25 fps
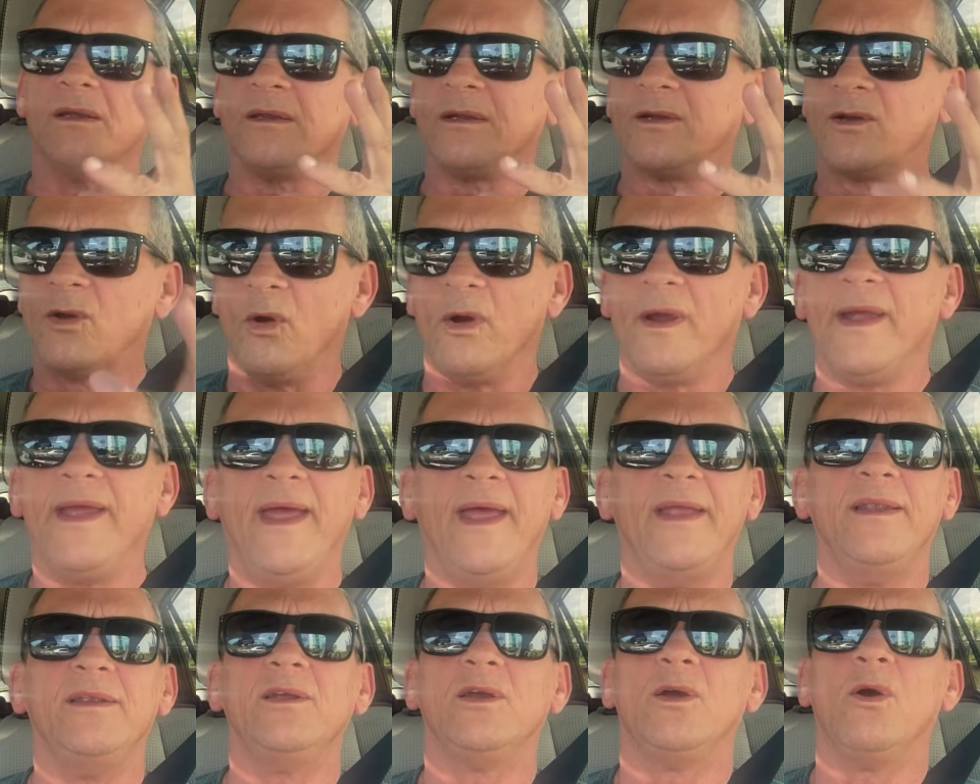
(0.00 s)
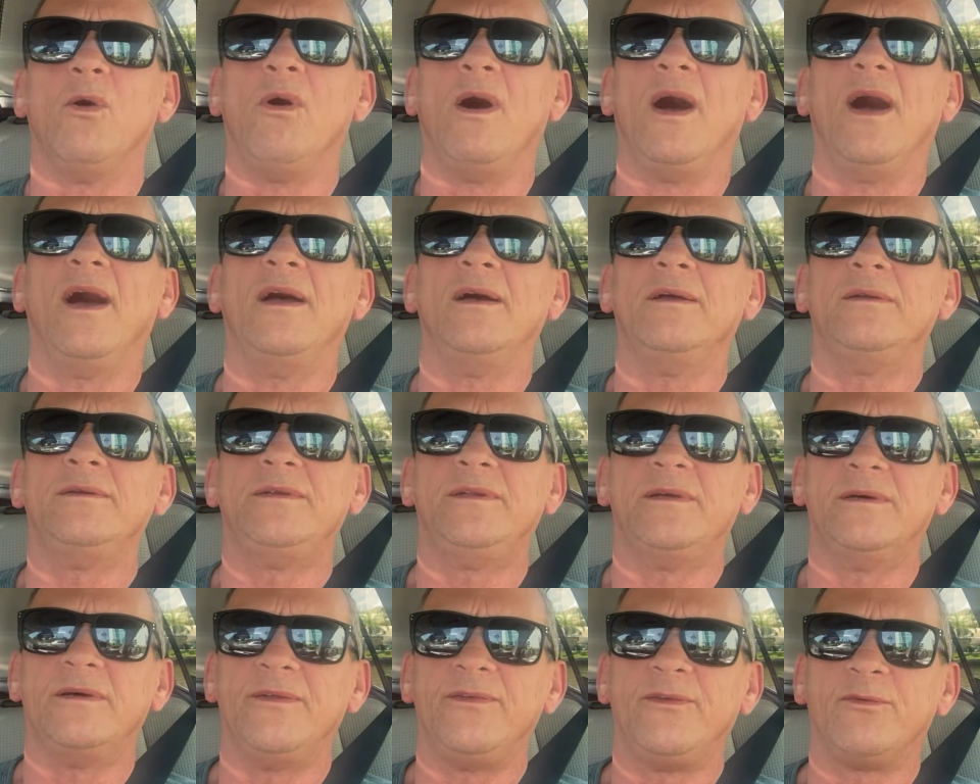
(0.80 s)
go ahead and go on
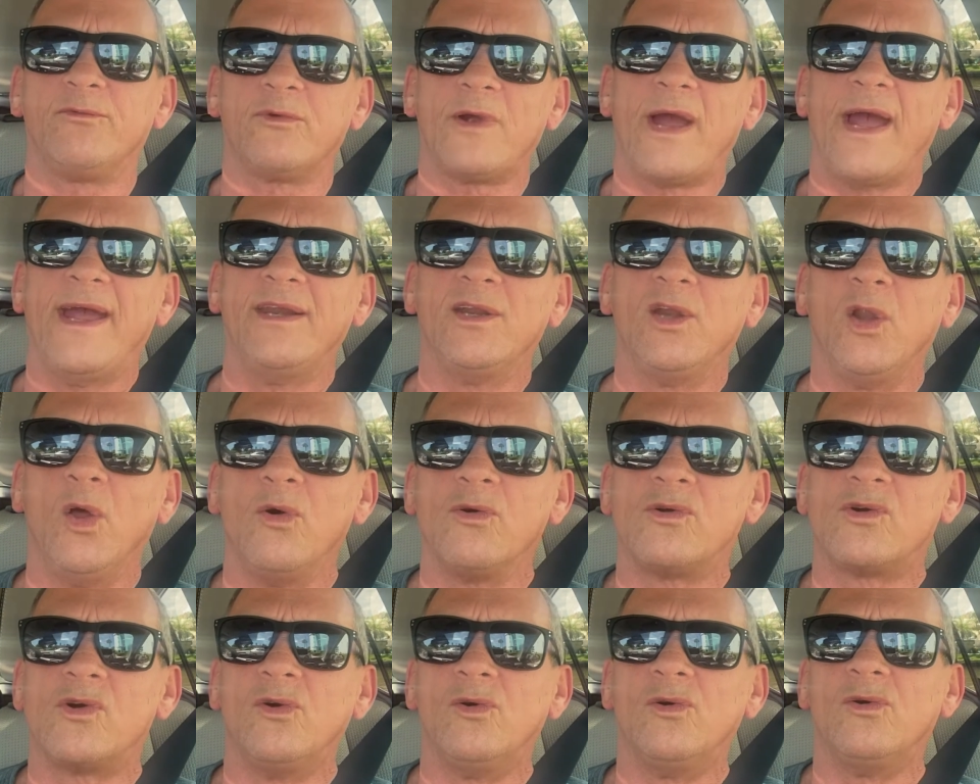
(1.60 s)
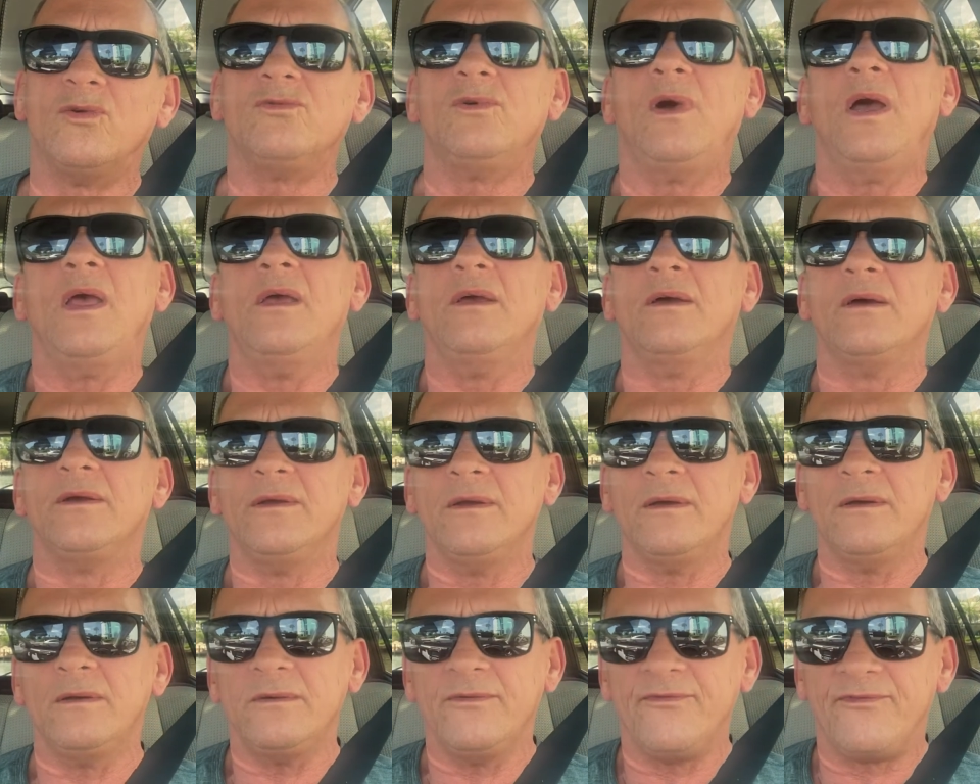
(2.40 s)
to the
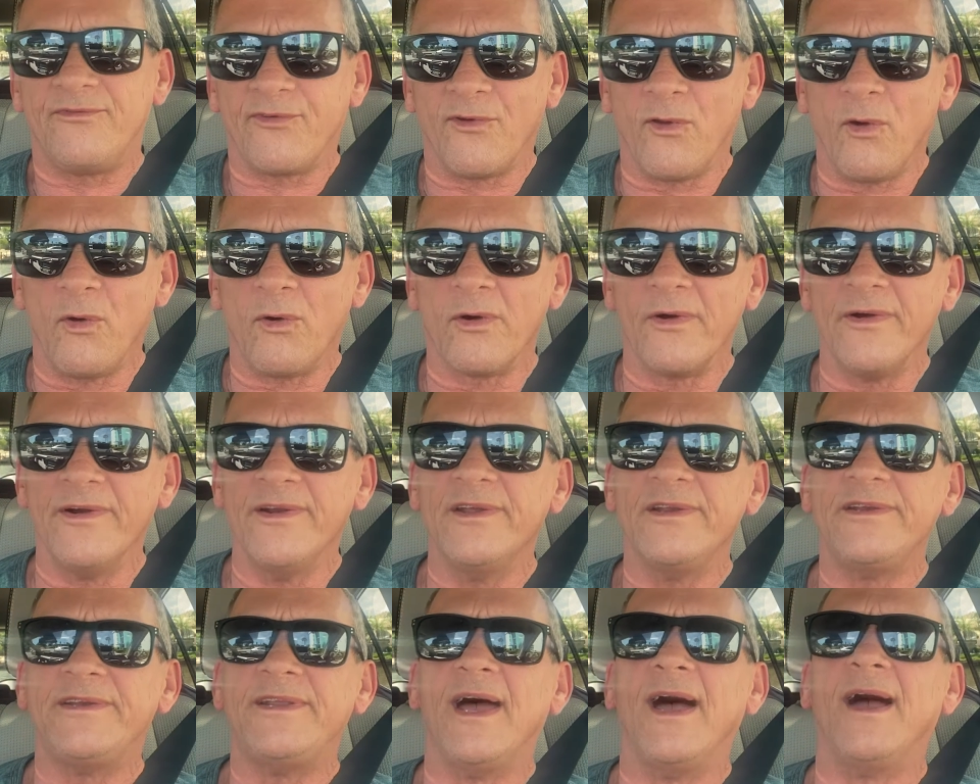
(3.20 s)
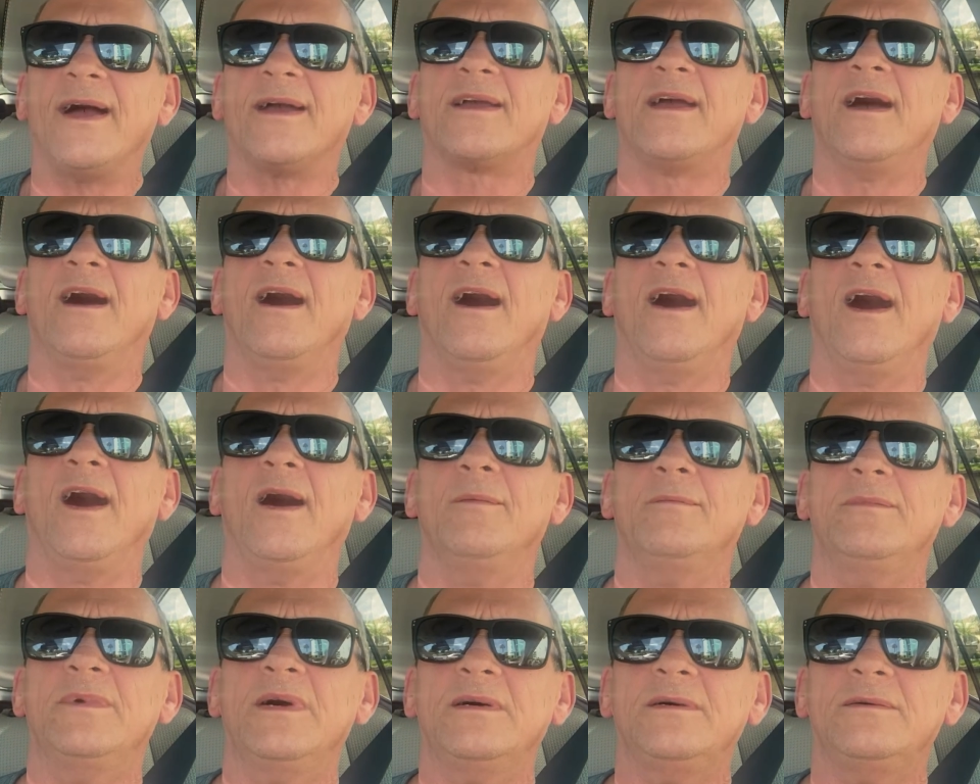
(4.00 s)

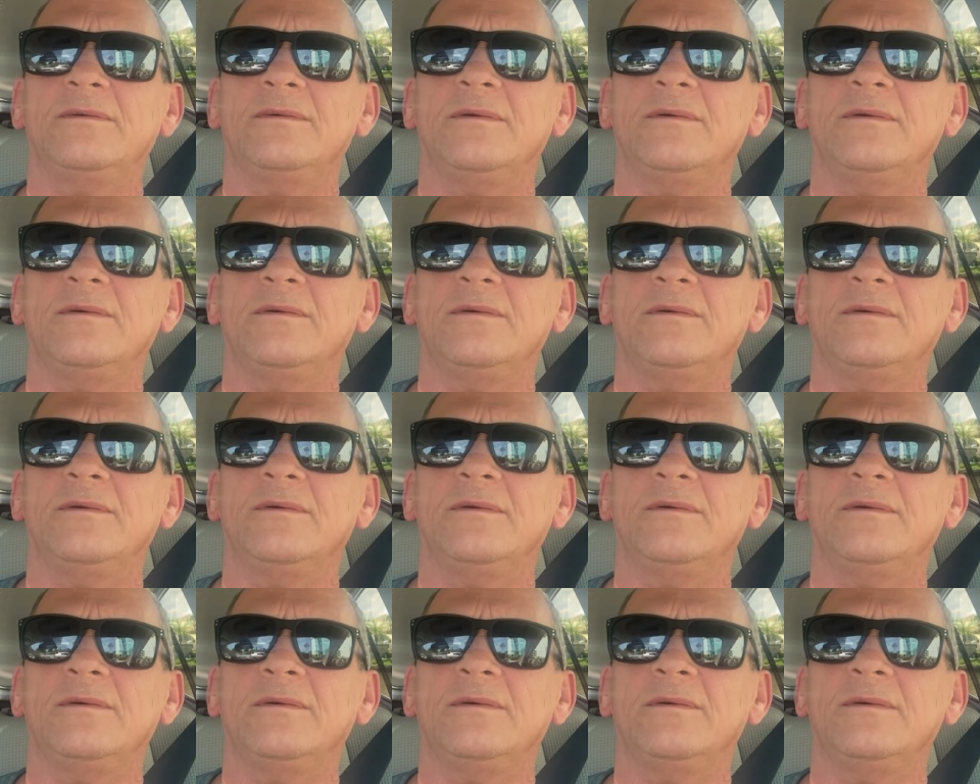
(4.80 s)
ridelocalflorida.com uh,